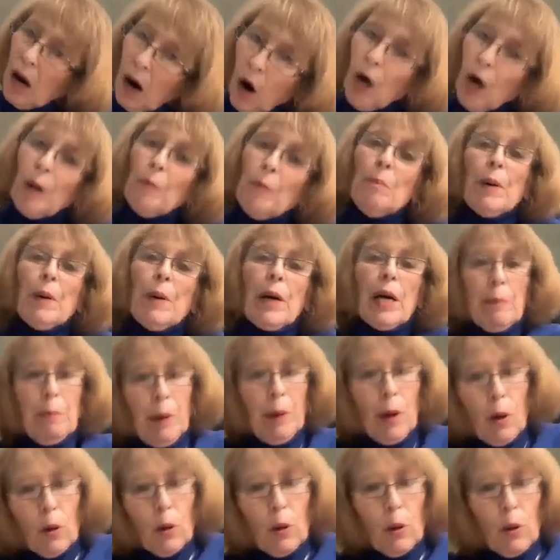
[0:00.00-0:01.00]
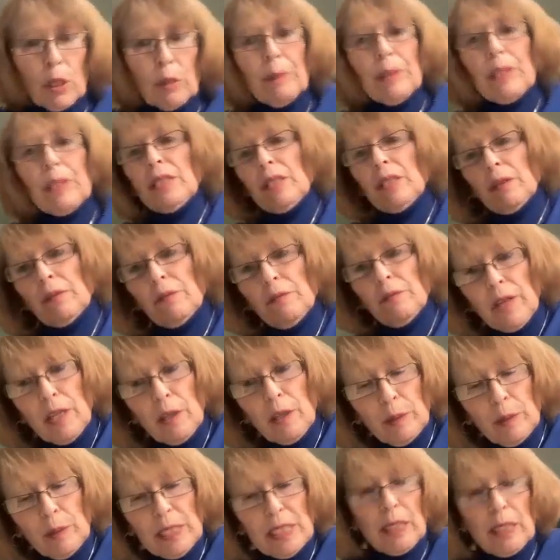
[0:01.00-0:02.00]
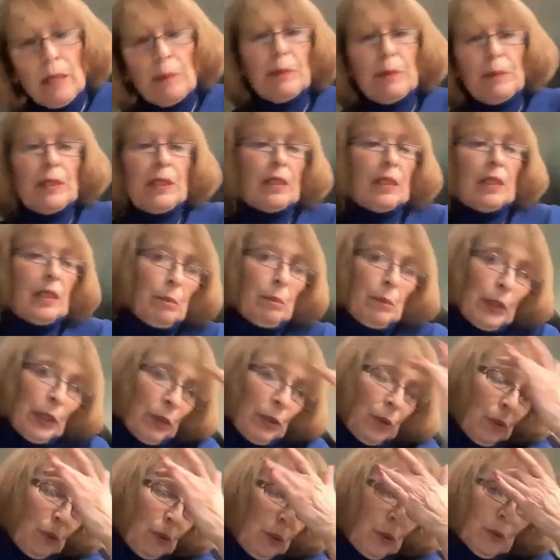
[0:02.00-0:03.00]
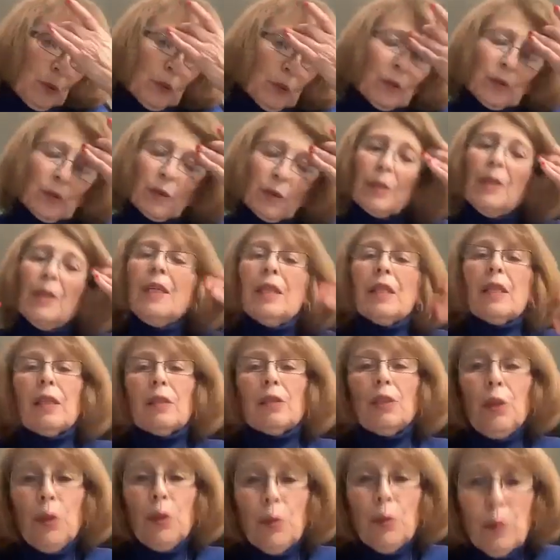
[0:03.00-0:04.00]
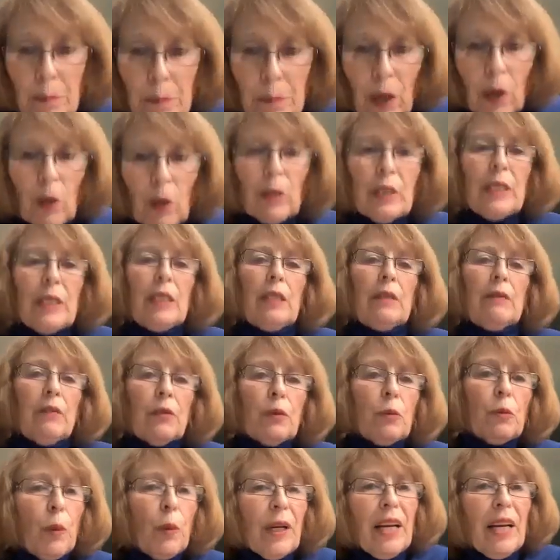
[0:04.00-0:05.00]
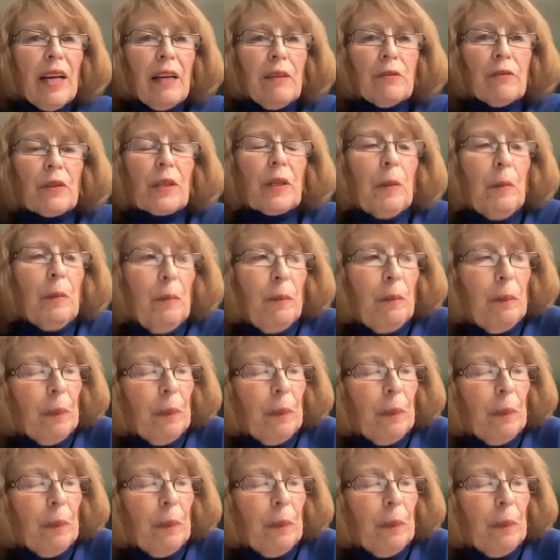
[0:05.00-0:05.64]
are bipolar because they're involved with substance abuse or they're too impulsive or whatever.